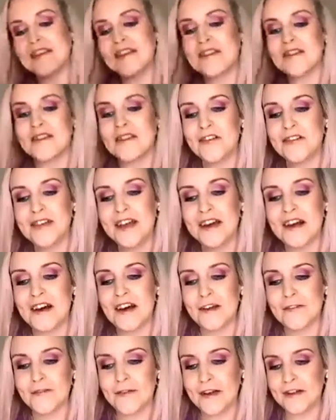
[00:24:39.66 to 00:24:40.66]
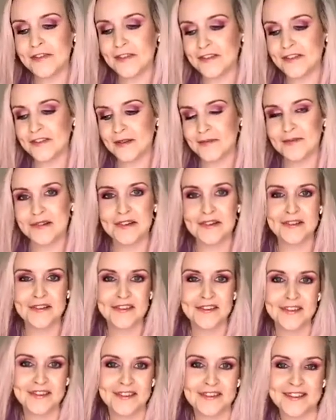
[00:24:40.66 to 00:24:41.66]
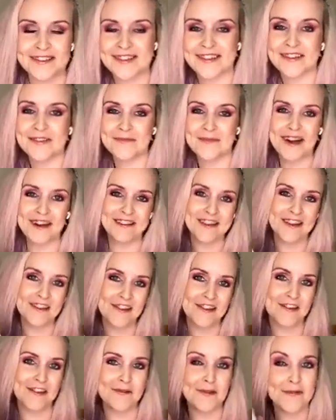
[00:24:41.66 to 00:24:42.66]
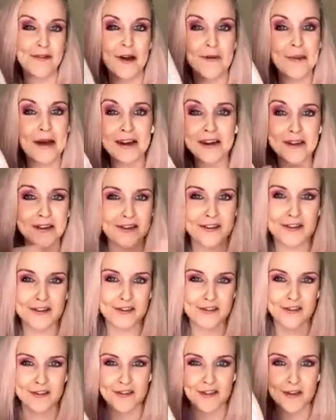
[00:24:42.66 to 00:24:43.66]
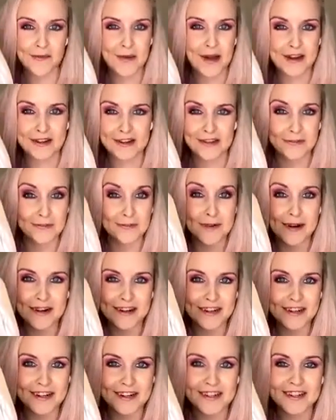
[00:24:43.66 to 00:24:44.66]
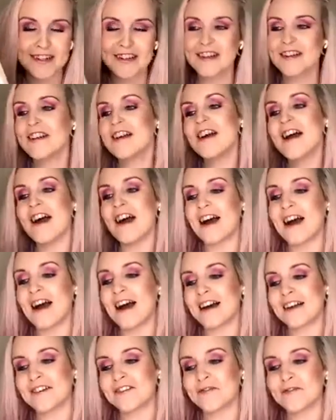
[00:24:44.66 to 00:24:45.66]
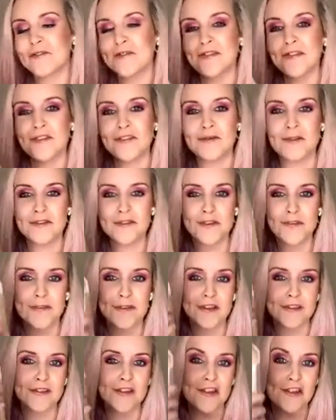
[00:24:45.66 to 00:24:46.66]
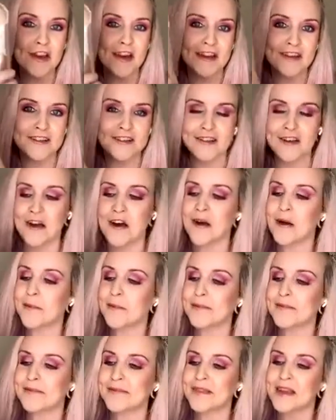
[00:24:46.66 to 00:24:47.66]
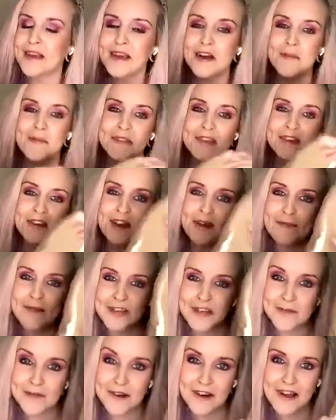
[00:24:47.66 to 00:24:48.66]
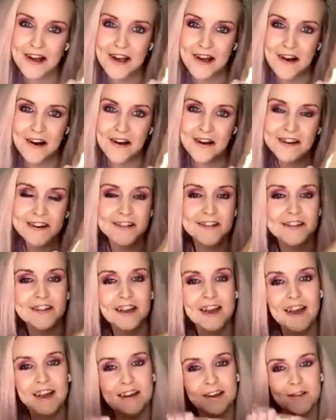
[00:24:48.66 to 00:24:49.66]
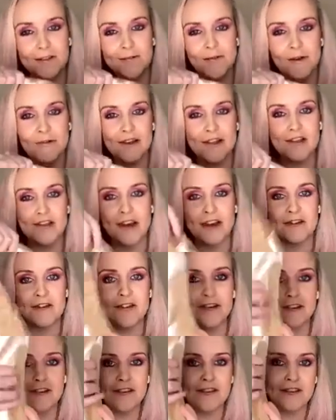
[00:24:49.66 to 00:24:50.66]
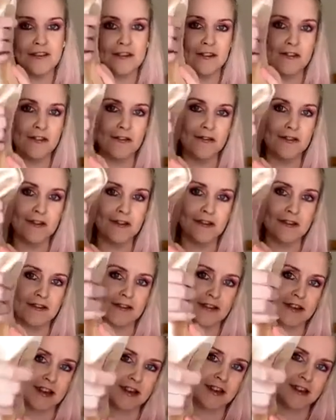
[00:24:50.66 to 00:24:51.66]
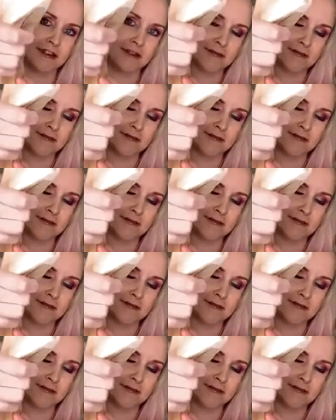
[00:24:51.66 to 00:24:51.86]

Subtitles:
So yeah, I found that some dancers can wear this shoe without padding because it's just so padded already. And also what's different is the shank. It comes in light, medium or light hard, and it's very generous, as you can see.